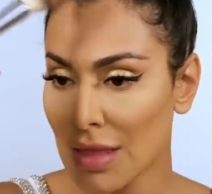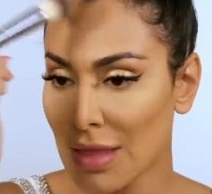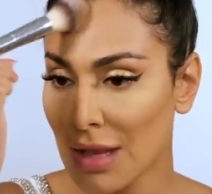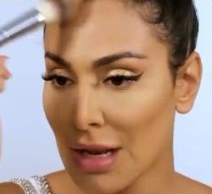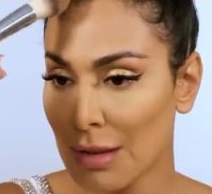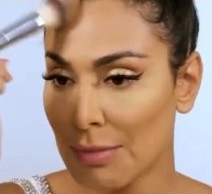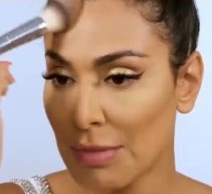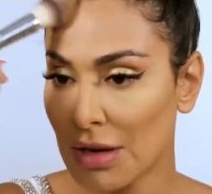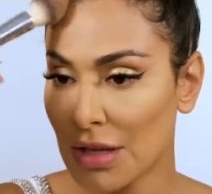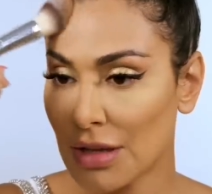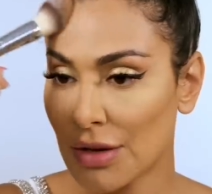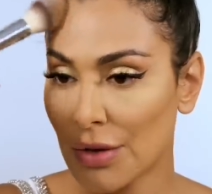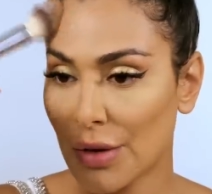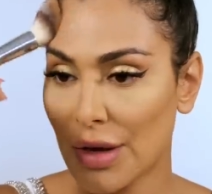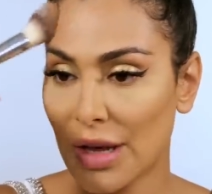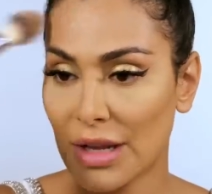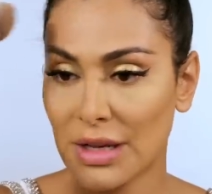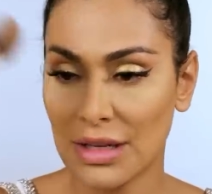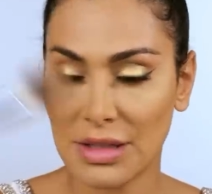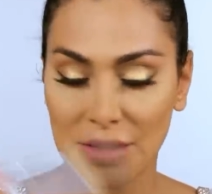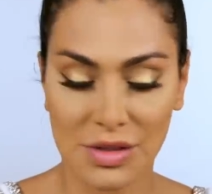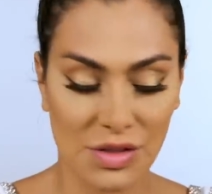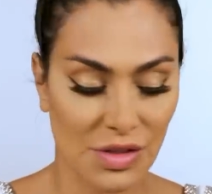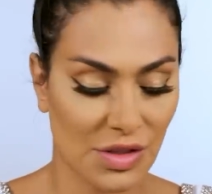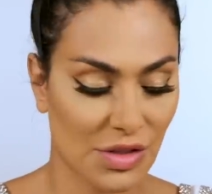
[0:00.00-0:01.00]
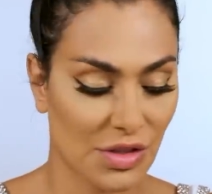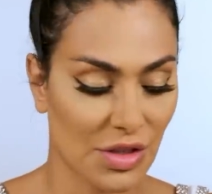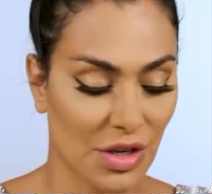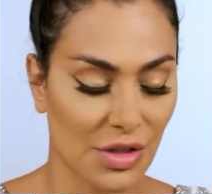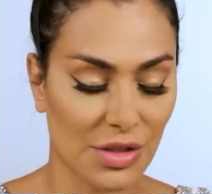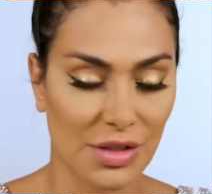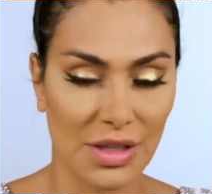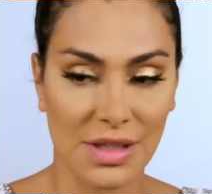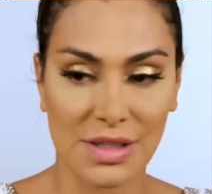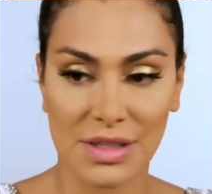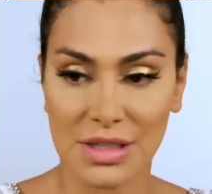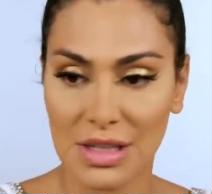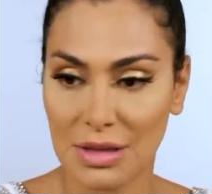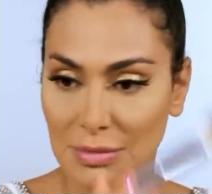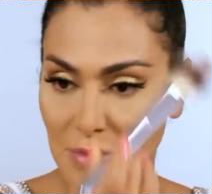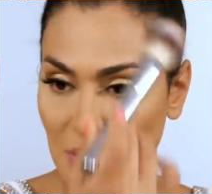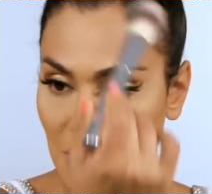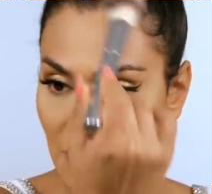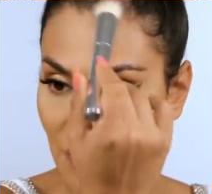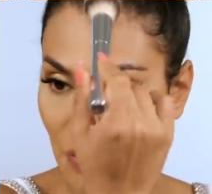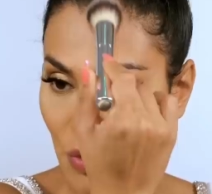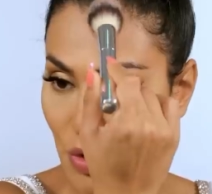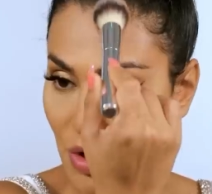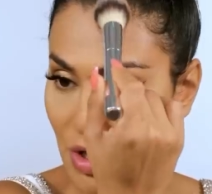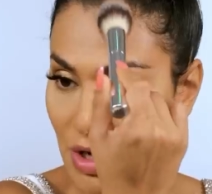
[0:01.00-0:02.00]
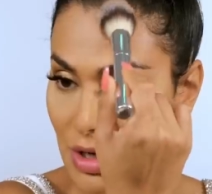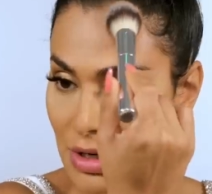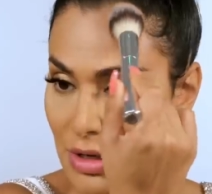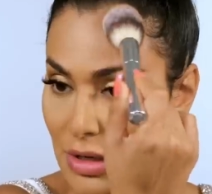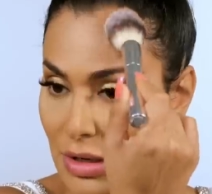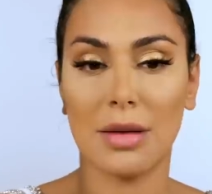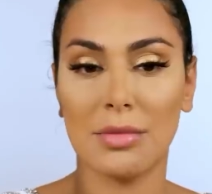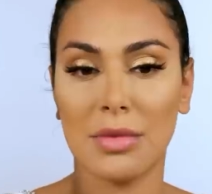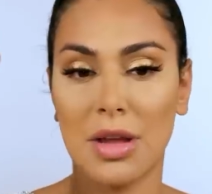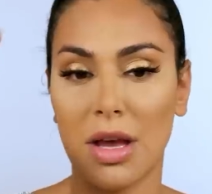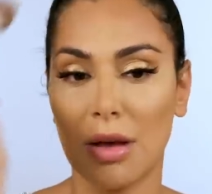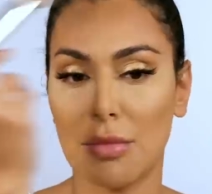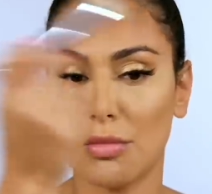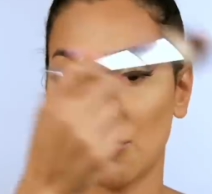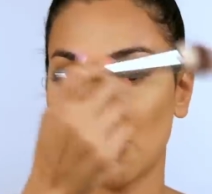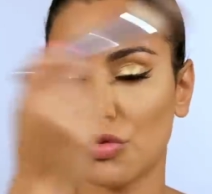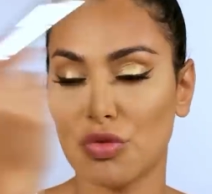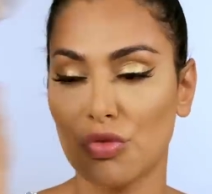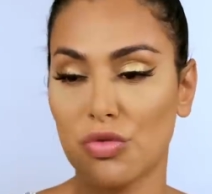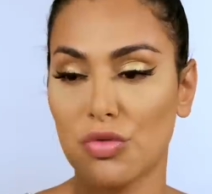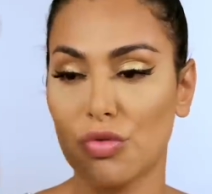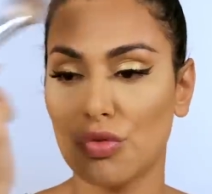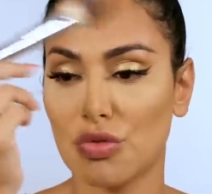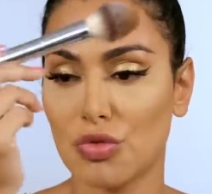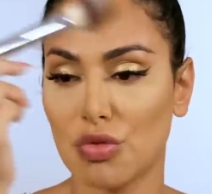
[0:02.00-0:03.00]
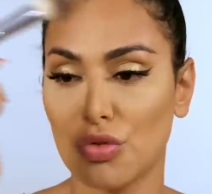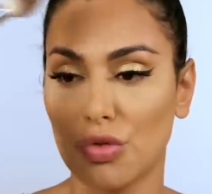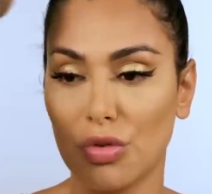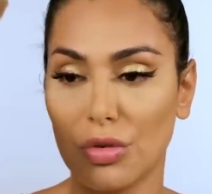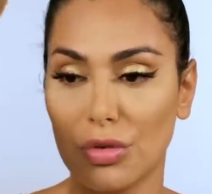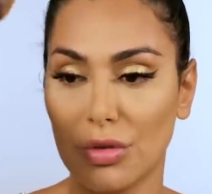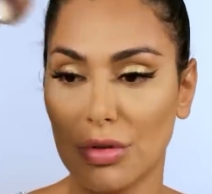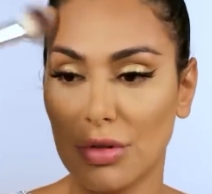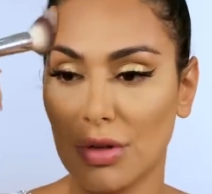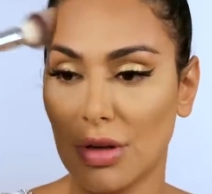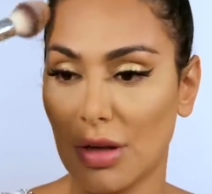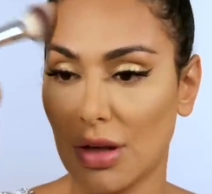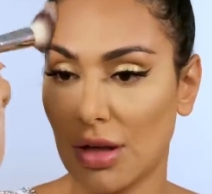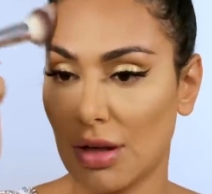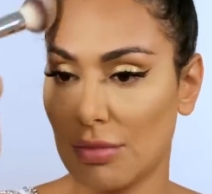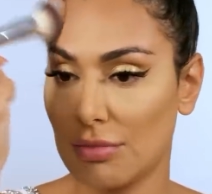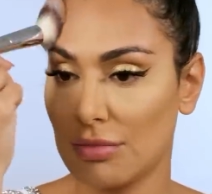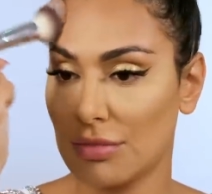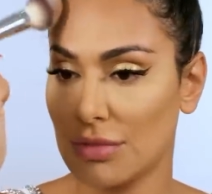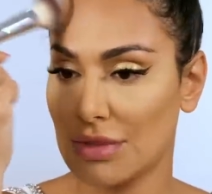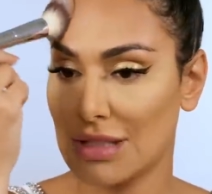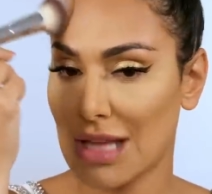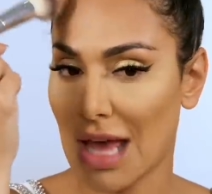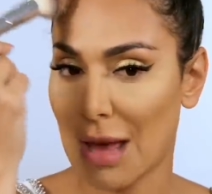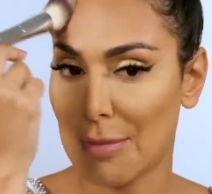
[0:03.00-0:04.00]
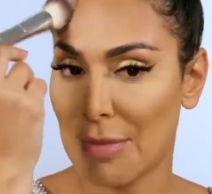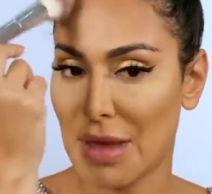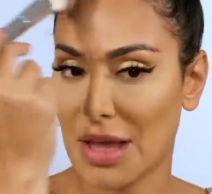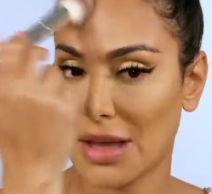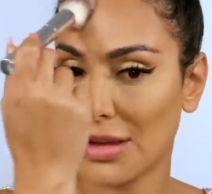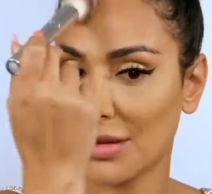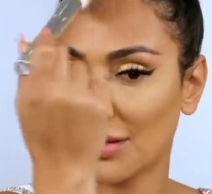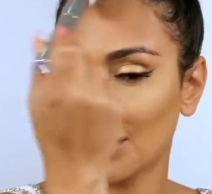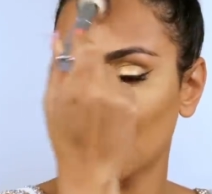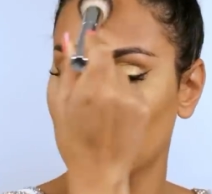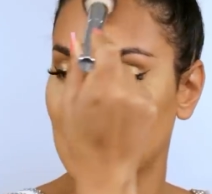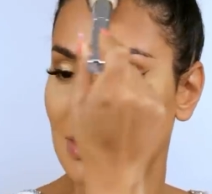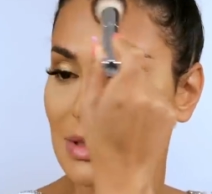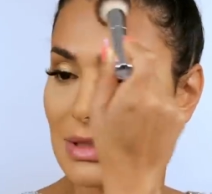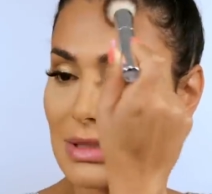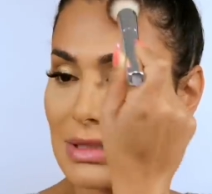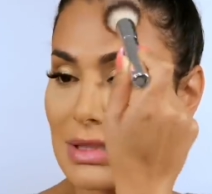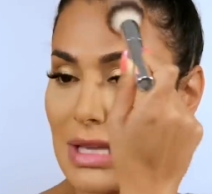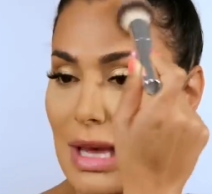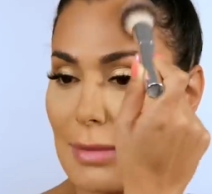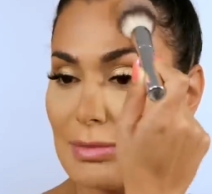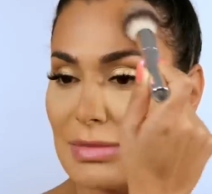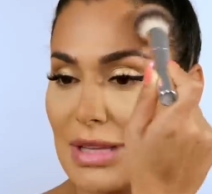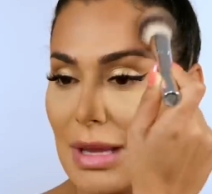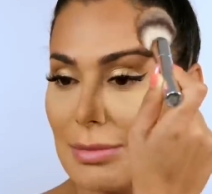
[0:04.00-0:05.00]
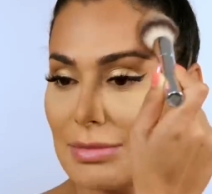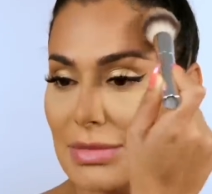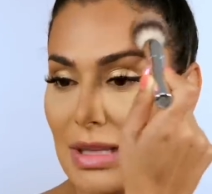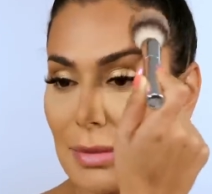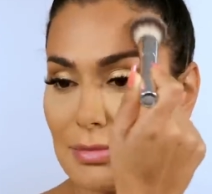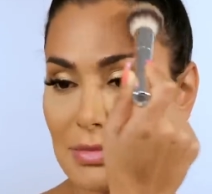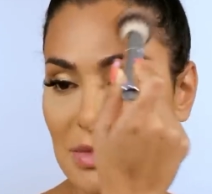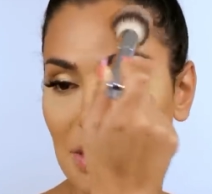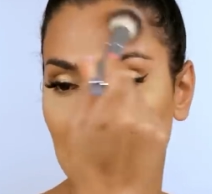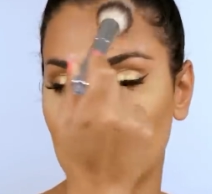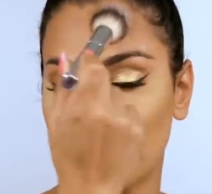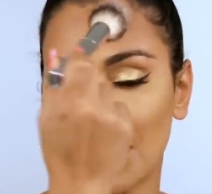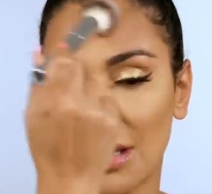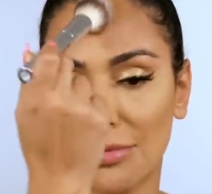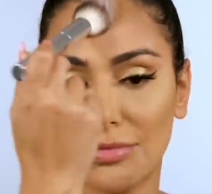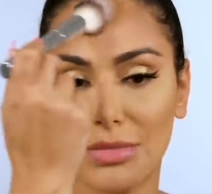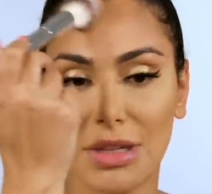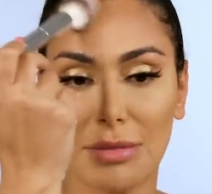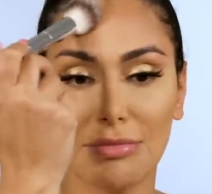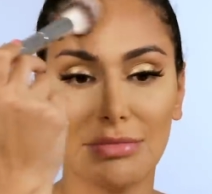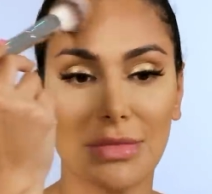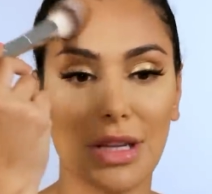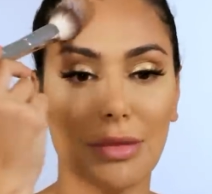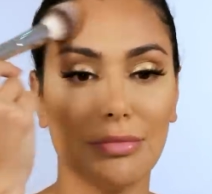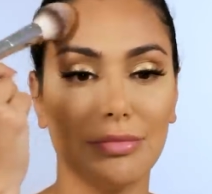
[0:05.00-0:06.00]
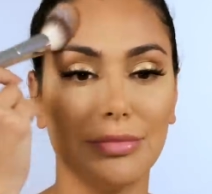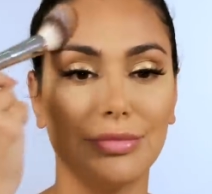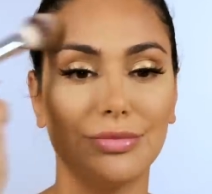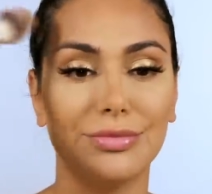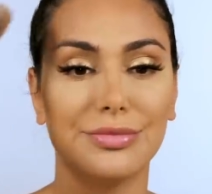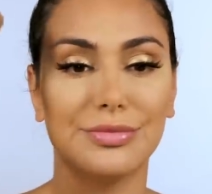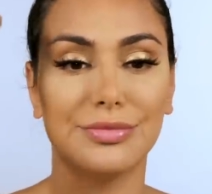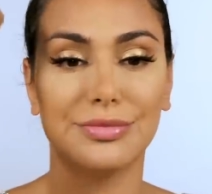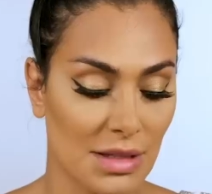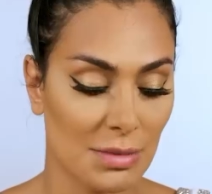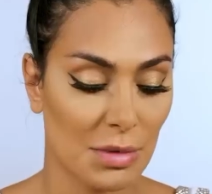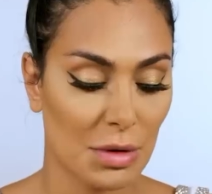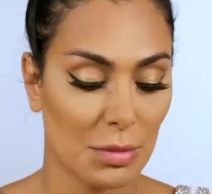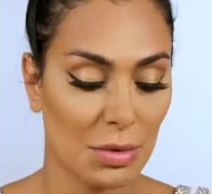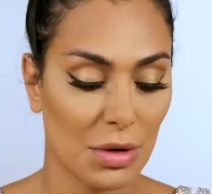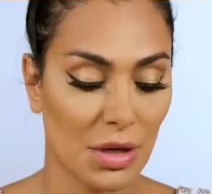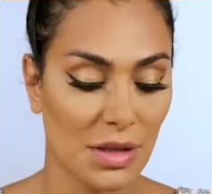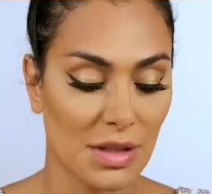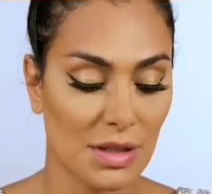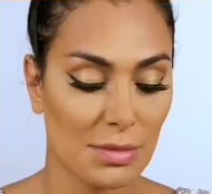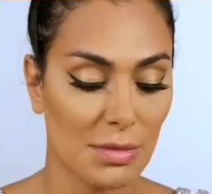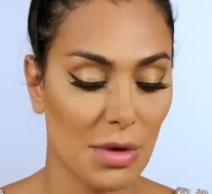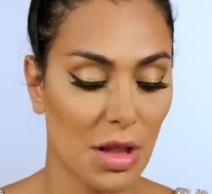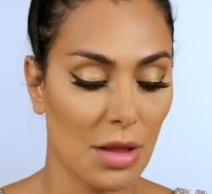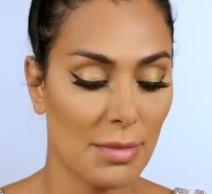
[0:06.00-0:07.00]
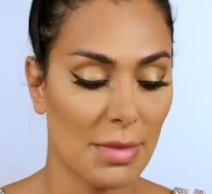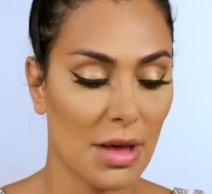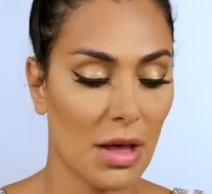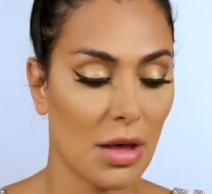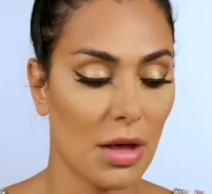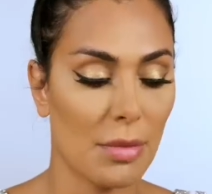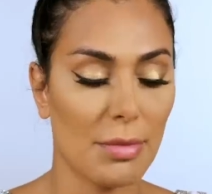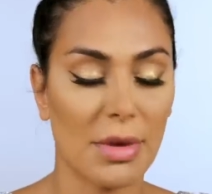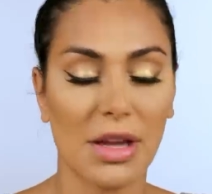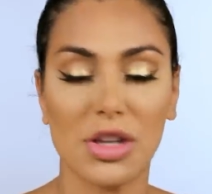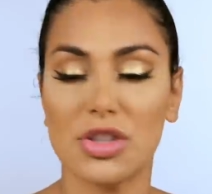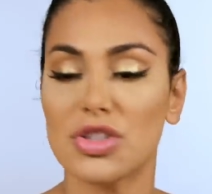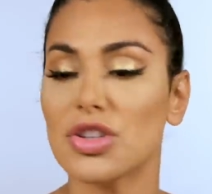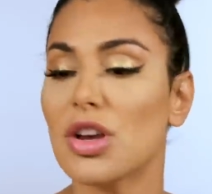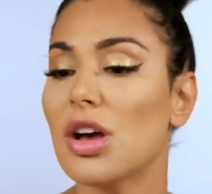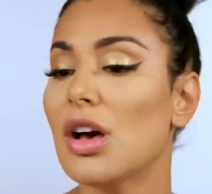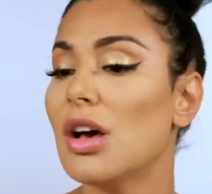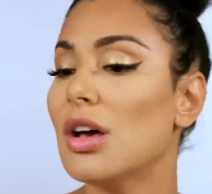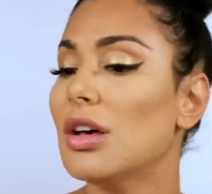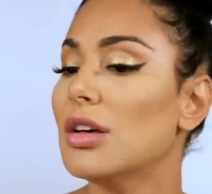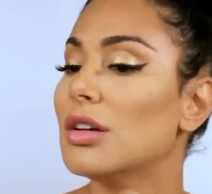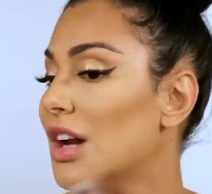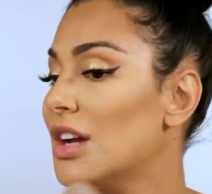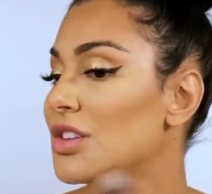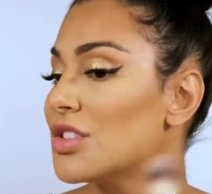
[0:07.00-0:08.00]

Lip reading: And then I'm gonna go ahead and start dusting my forehead. I'm tapping. Tap, tap, tap, tap, tap, tap. So I'm gonna put a small amount on my jaw.